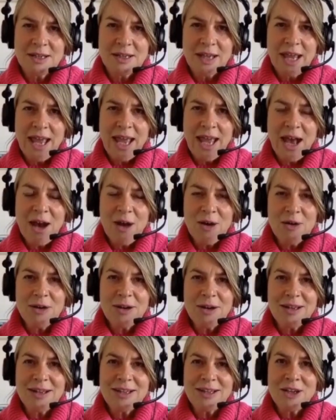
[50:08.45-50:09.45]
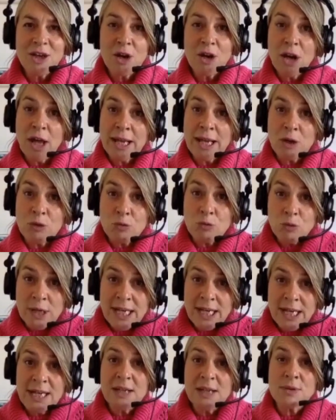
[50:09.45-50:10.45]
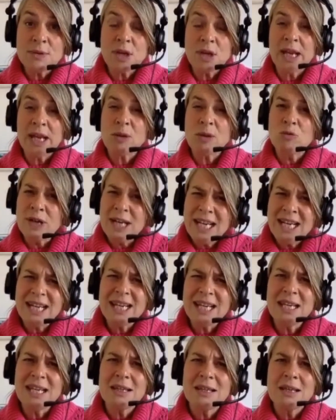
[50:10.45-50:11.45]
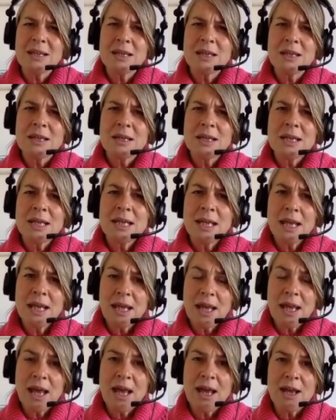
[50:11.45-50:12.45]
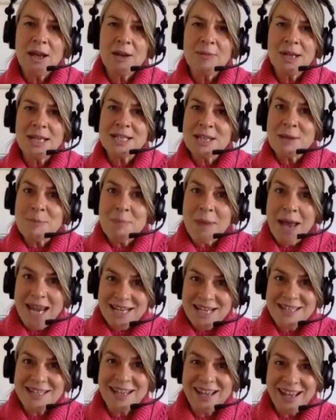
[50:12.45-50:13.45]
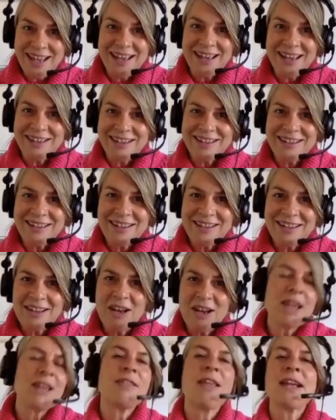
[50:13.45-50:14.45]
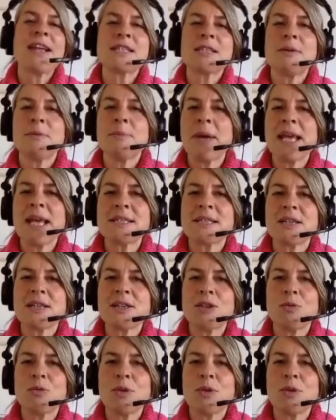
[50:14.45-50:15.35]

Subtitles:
How, like it was like, really, it's amazing, eh? Like it's an amazing